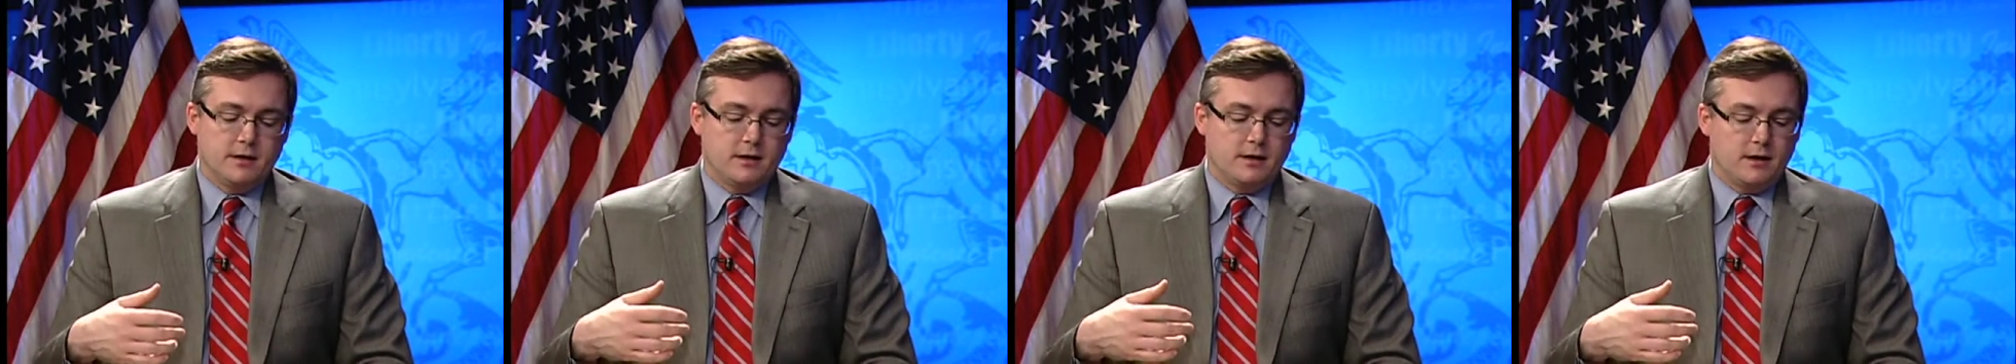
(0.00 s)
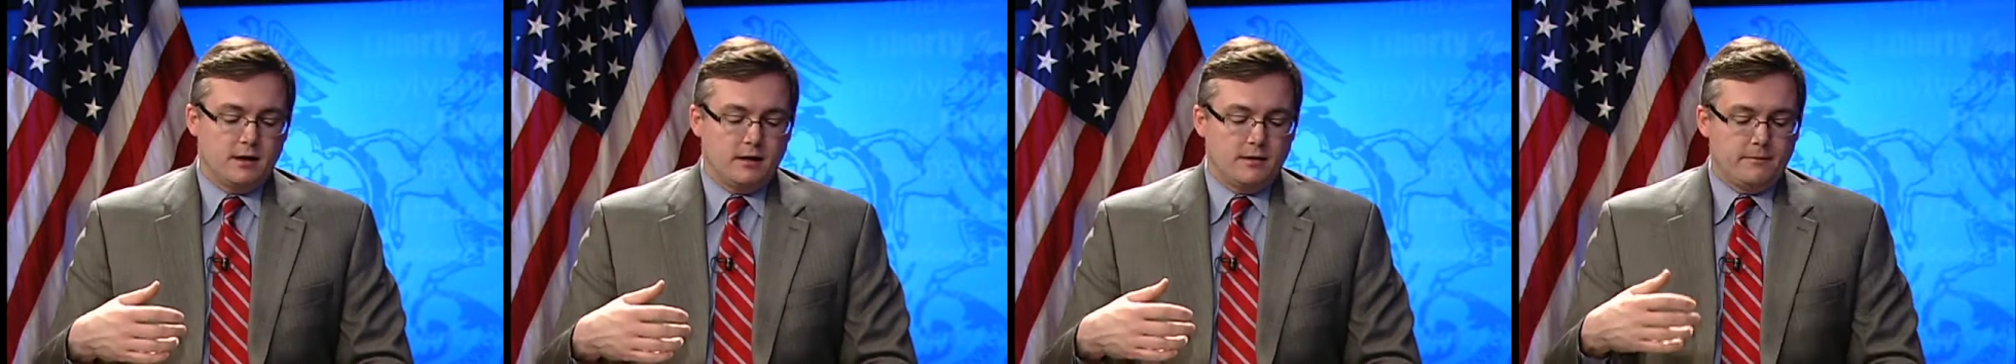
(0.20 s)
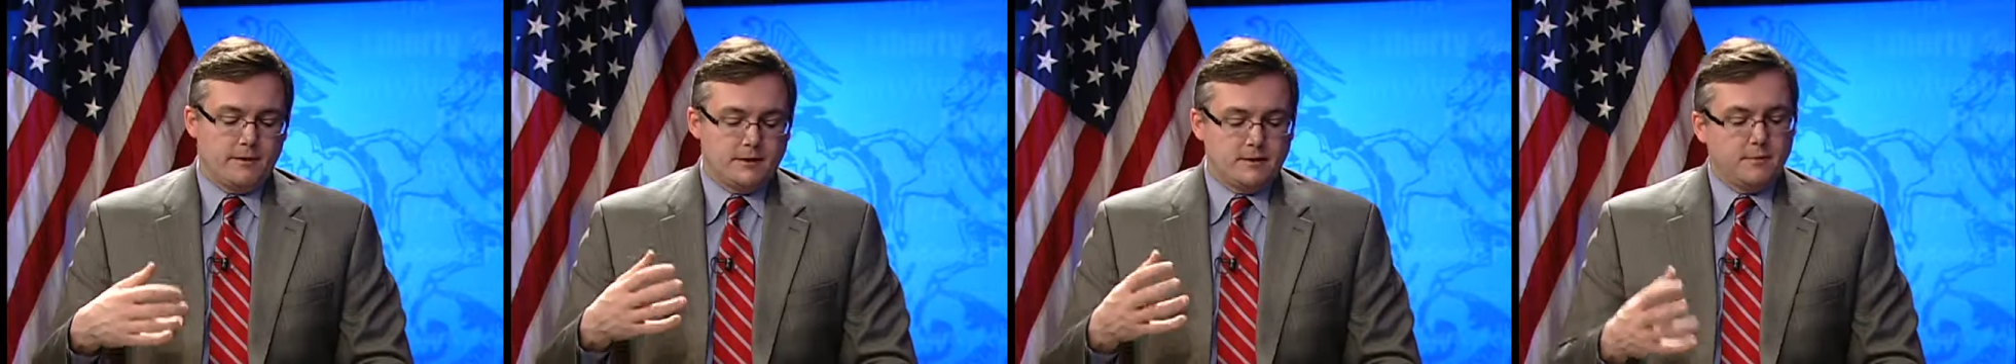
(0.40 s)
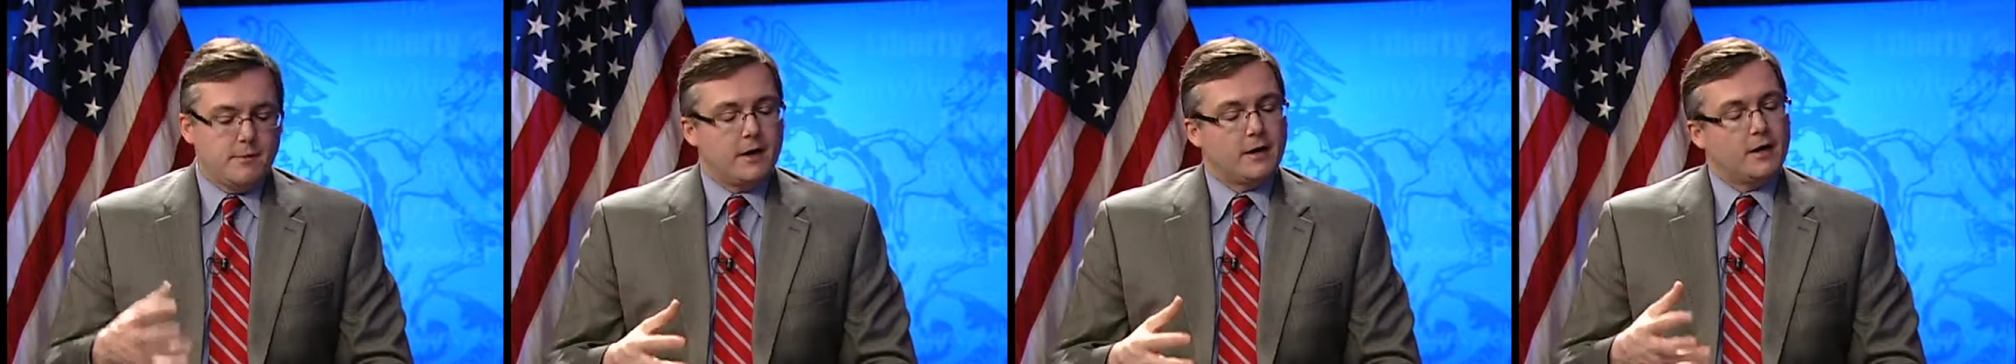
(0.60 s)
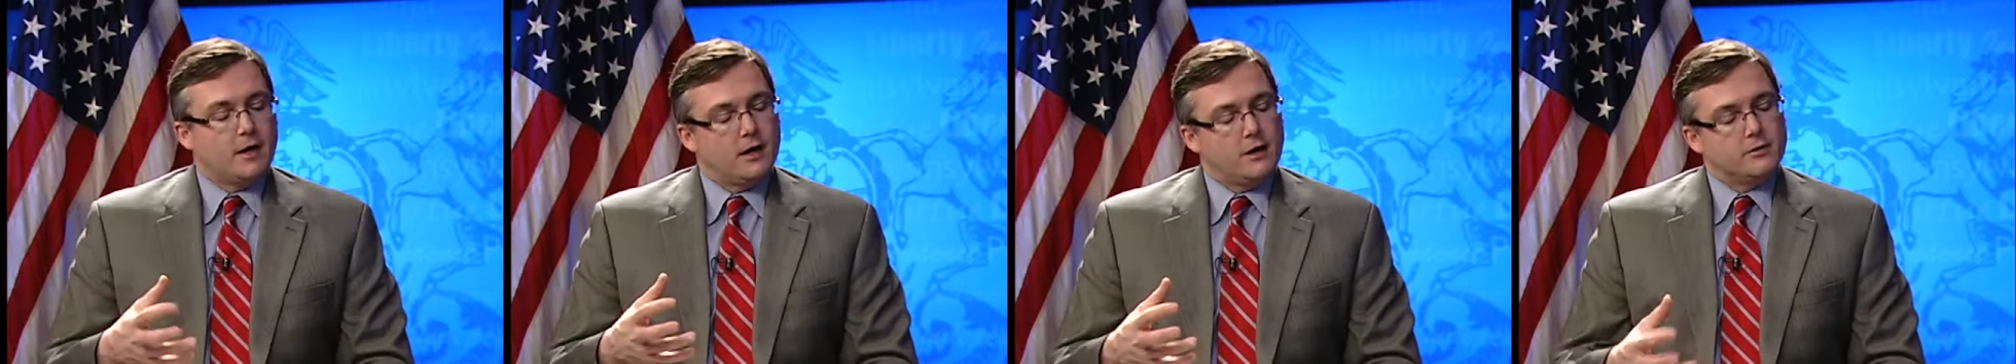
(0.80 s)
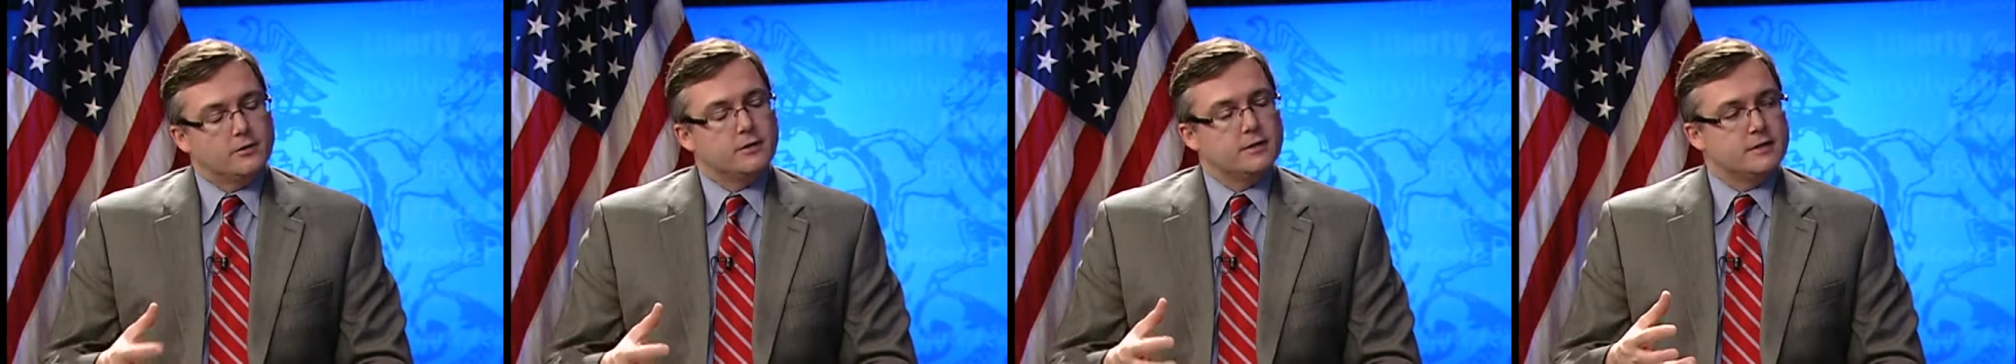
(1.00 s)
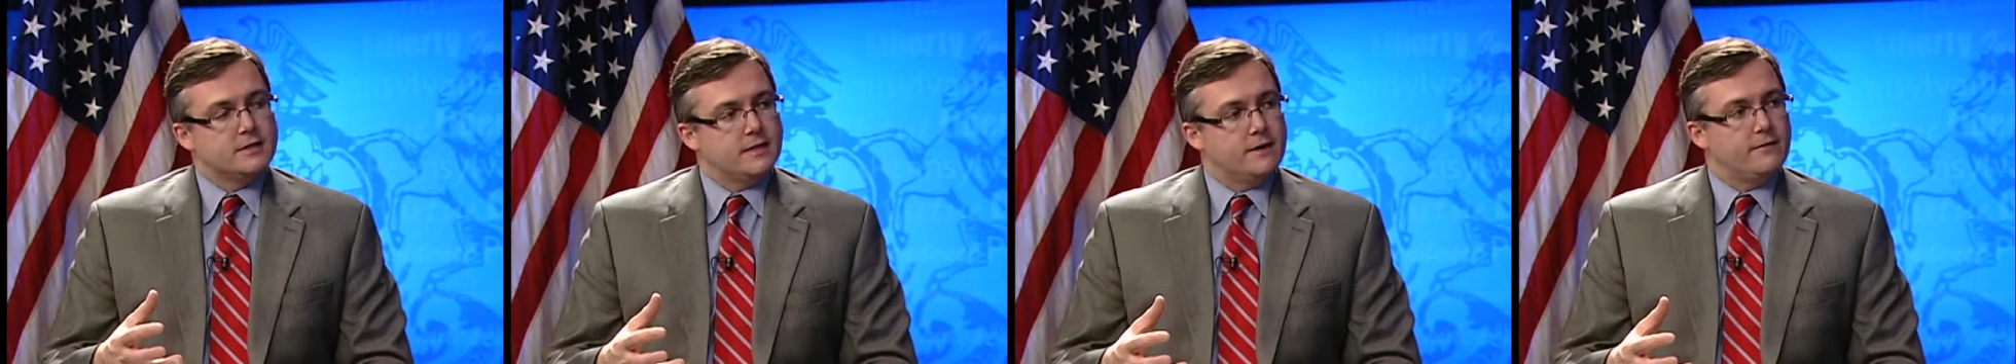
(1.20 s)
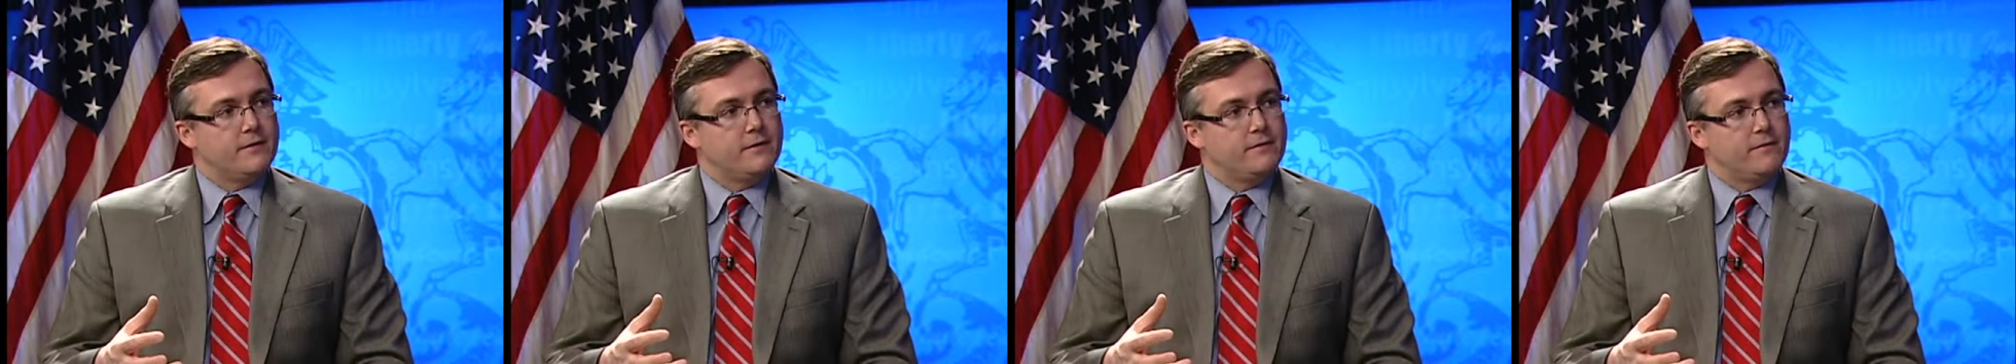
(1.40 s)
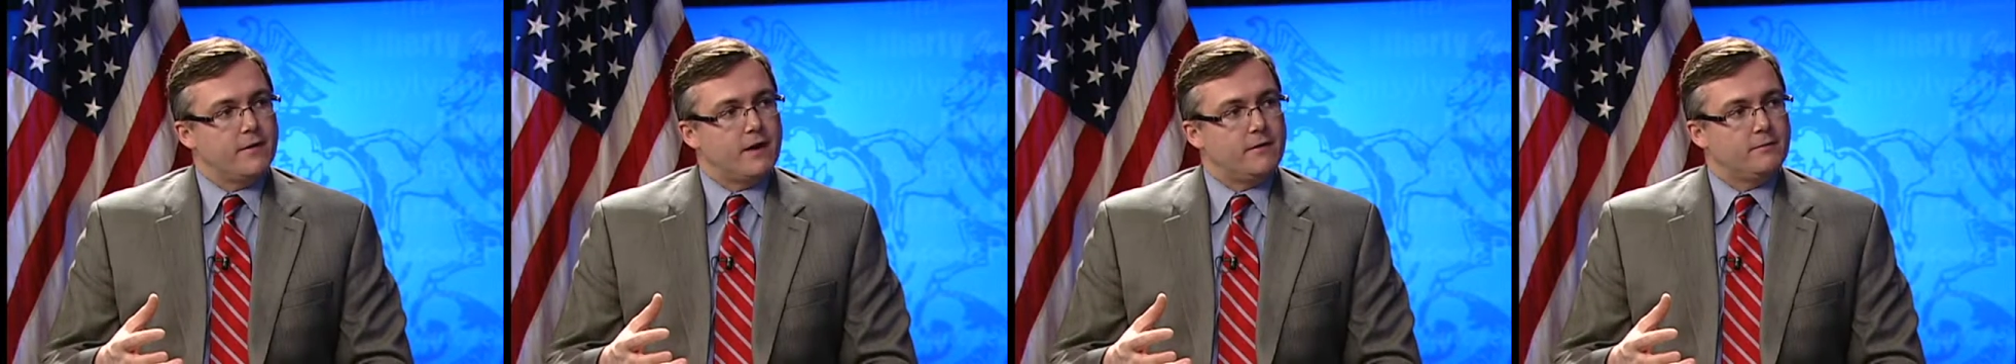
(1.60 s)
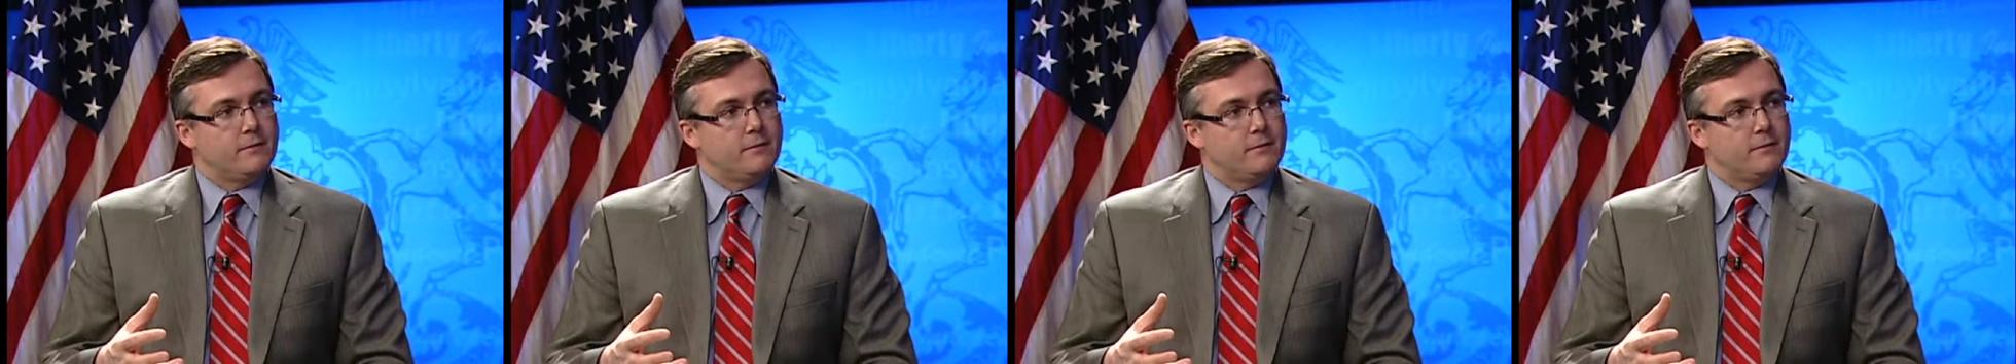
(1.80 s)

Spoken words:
It's about $175